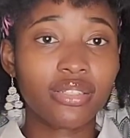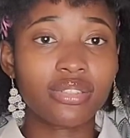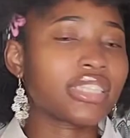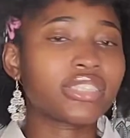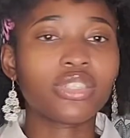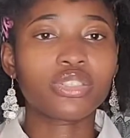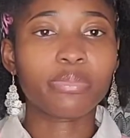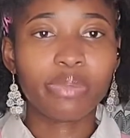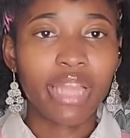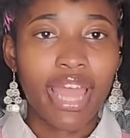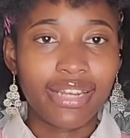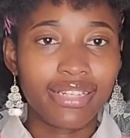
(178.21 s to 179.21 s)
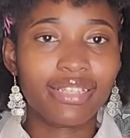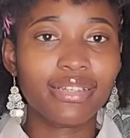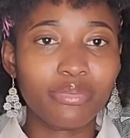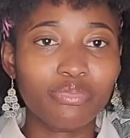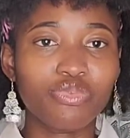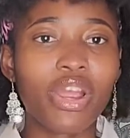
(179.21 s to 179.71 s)
I start to plan,
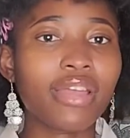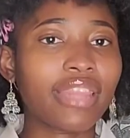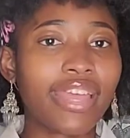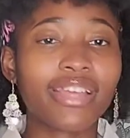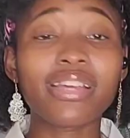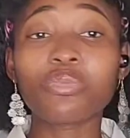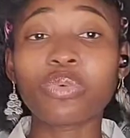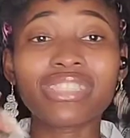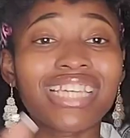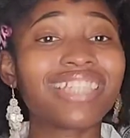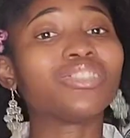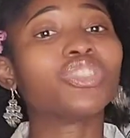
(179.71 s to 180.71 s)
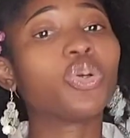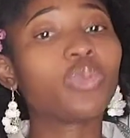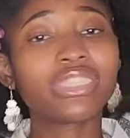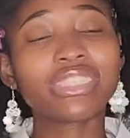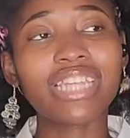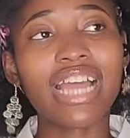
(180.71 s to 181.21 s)
right? Once I
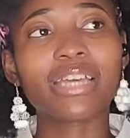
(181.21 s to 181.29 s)
notice it, I